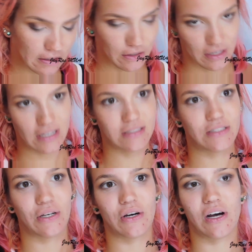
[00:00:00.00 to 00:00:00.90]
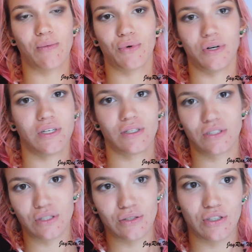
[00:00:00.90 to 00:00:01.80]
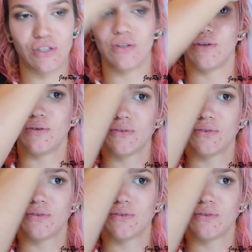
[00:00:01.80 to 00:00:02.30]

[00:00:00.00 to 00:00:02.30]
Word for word: Okay, so I'm going to do